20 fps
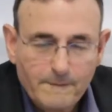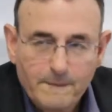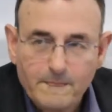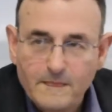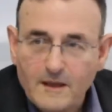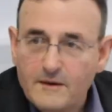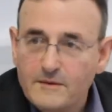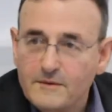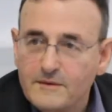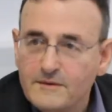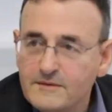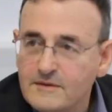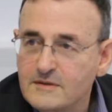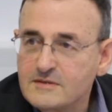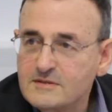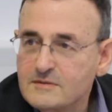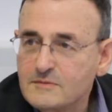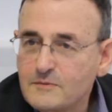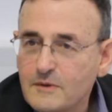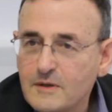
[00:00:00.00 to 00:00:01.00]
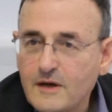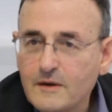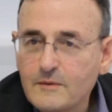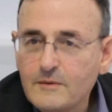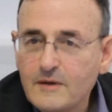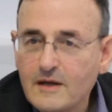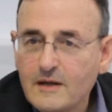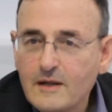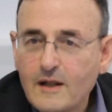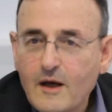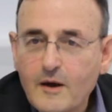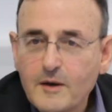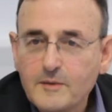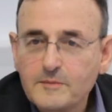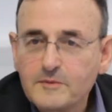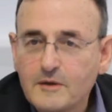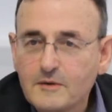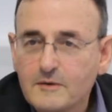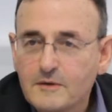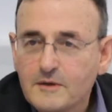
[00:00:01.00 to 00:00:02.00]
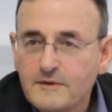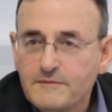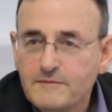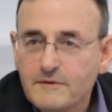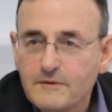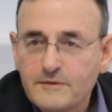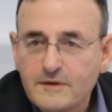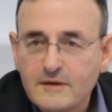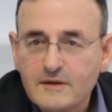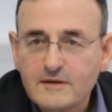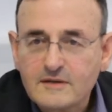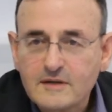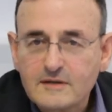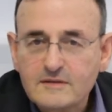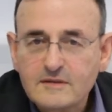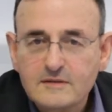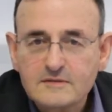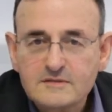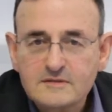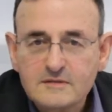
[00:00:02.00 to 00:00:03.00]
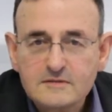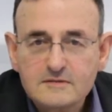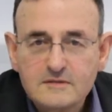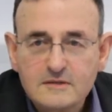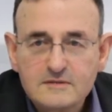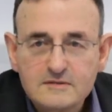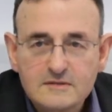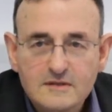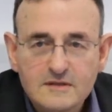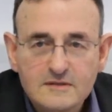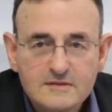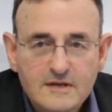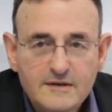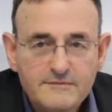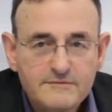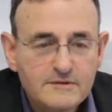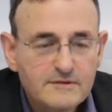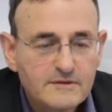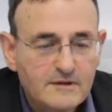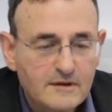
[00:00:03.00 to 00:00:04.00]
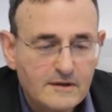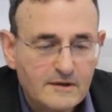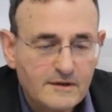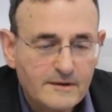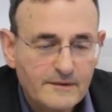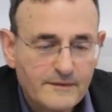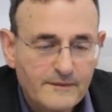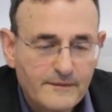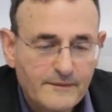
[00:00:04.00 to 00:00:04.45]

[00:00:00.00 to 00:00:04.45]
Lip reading: Now, this will only alarm you if you think that consistency is everything.